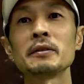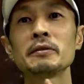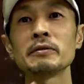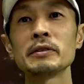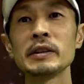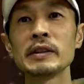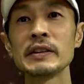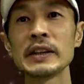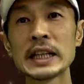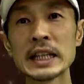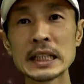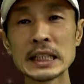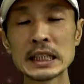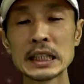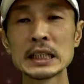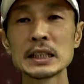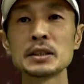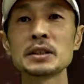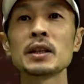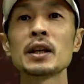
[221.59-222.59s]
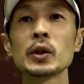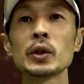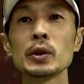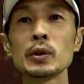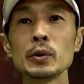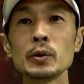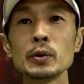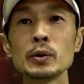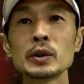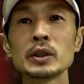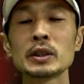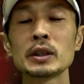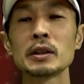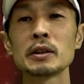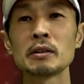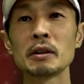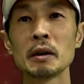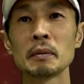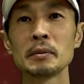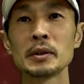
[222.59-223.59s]
releases huge
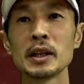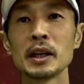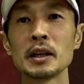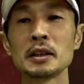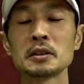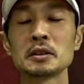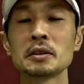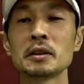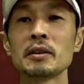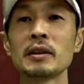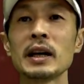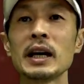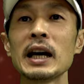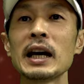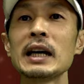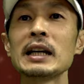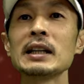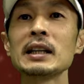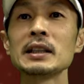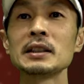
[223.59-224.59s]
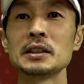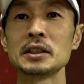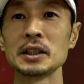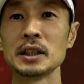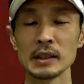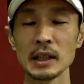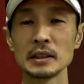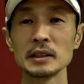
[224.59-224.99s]
gravitational energy.